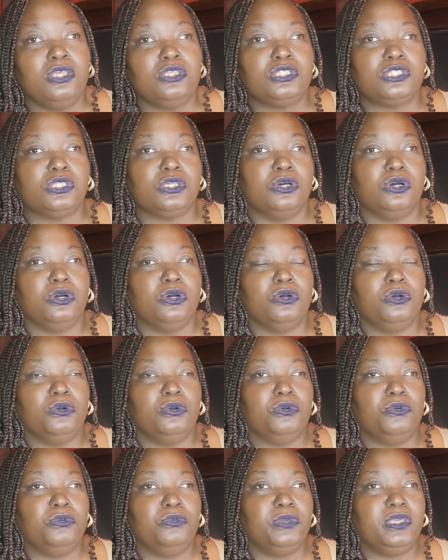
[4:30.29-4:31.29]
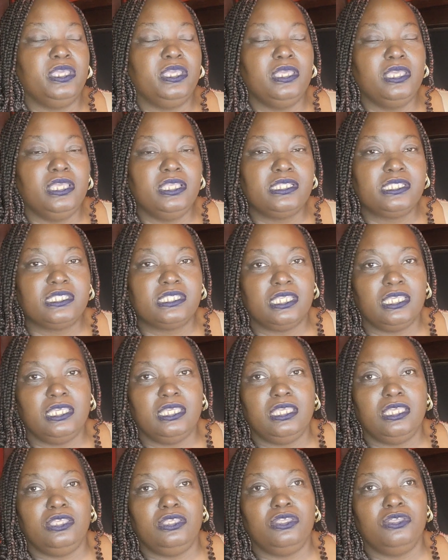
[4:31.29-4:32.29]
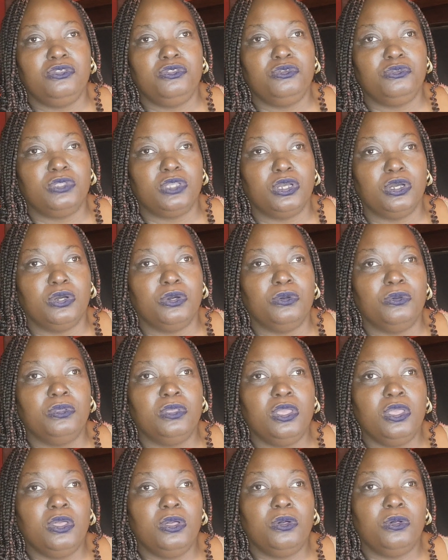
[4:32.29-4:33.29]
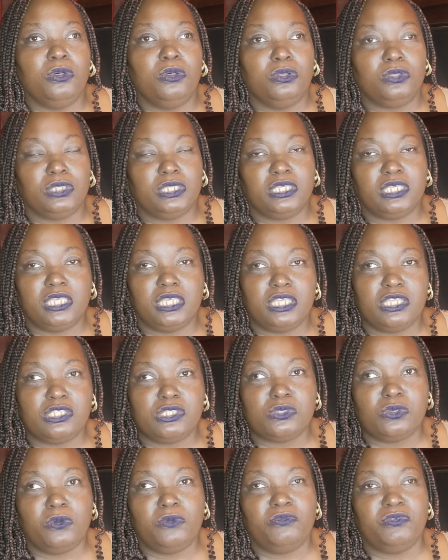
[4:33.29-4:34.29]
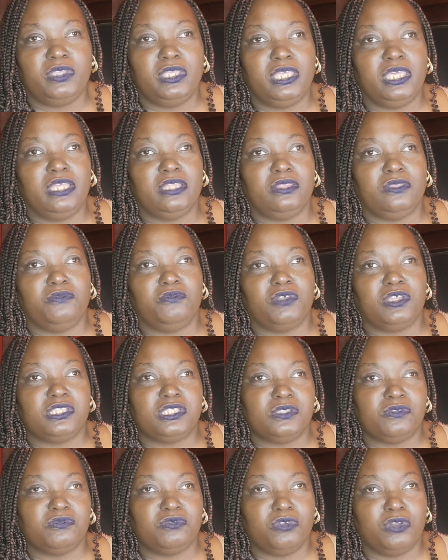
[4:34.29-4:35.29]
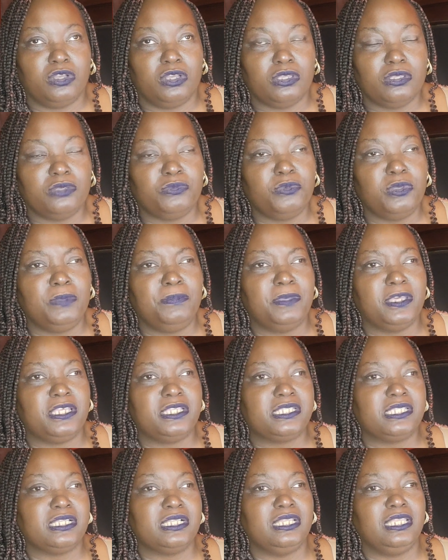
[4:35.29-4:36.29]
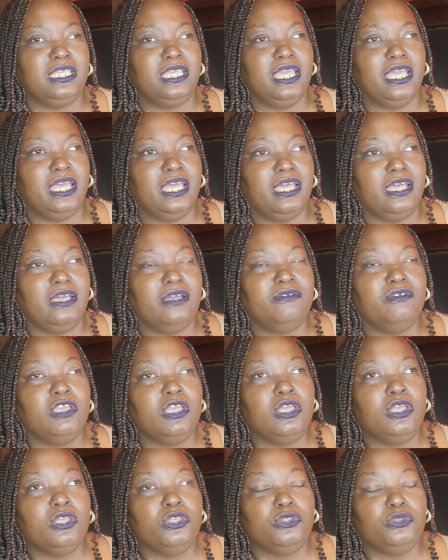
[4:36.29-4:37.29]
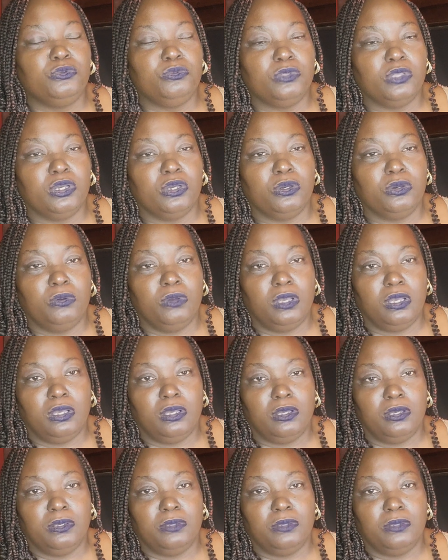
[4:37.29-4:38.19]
So we see, you know, all the kids over here at the restaurant. We basically have, you know,